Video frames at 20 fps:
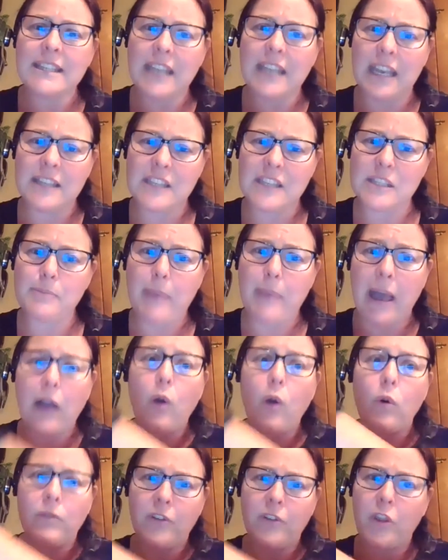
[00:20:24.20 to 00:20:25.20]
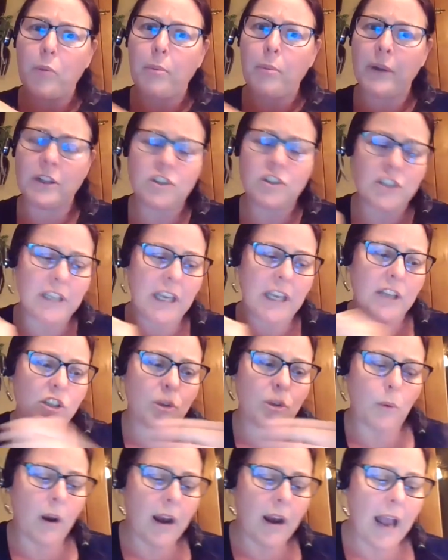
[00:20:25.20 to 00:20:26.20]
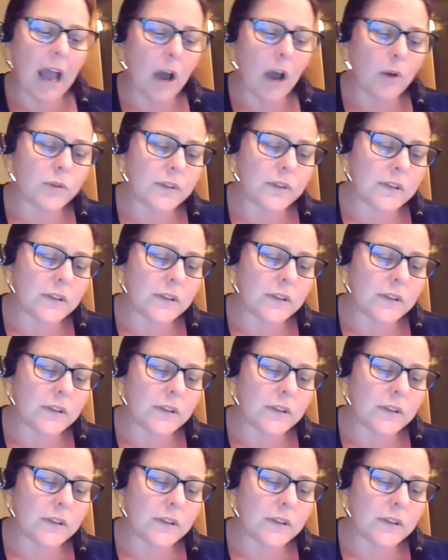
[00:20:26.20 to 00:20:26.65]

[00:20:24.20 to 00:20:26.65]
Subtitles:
takes us back over the bridge to get to our house.